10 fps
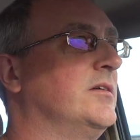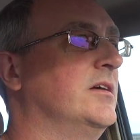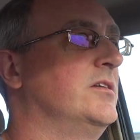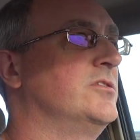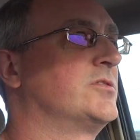
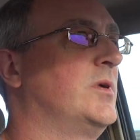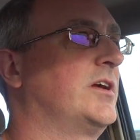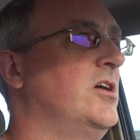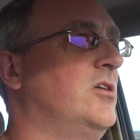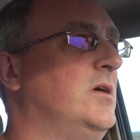and you just want to
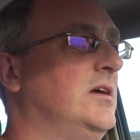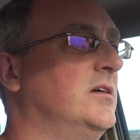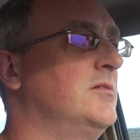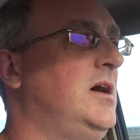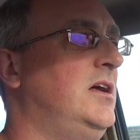go,
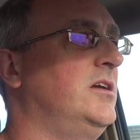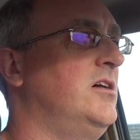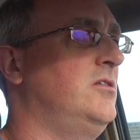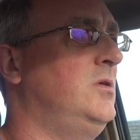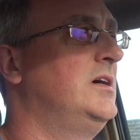come on,
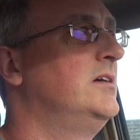go,